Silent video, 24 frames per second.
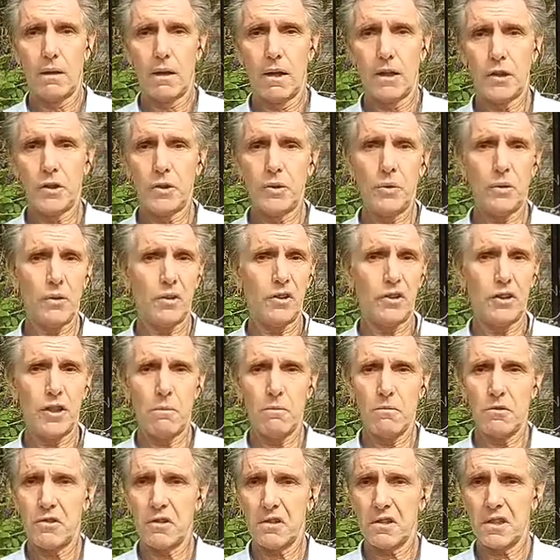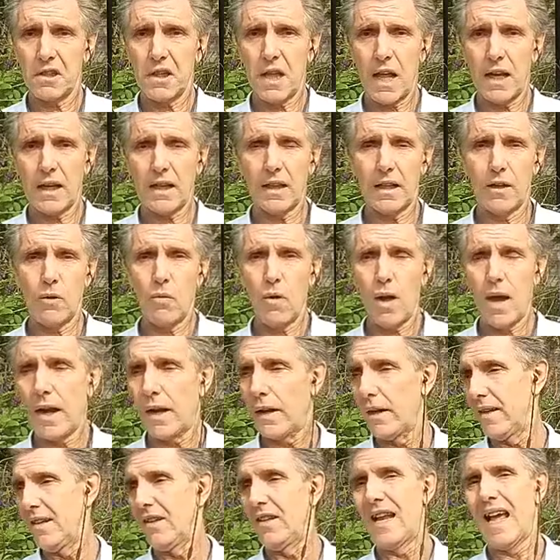and sugar jumps just slightly.
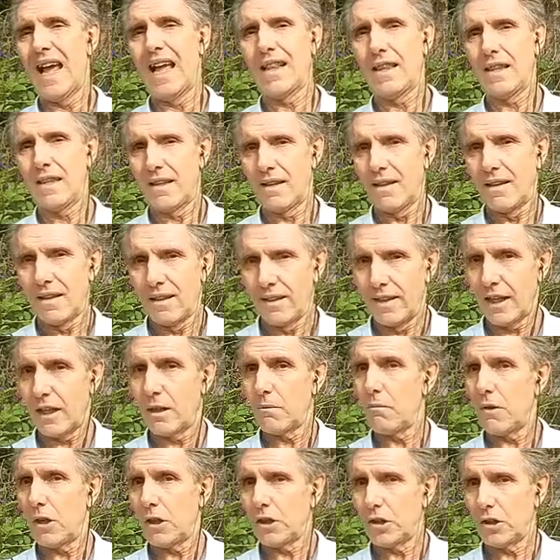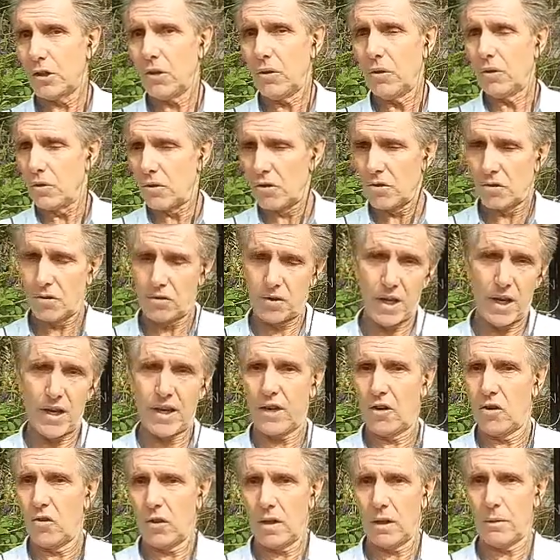Why? Not that much GLUT, so they
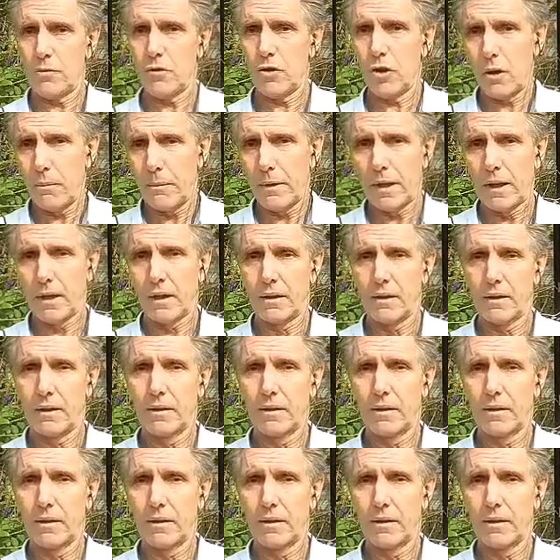cannot absorb it.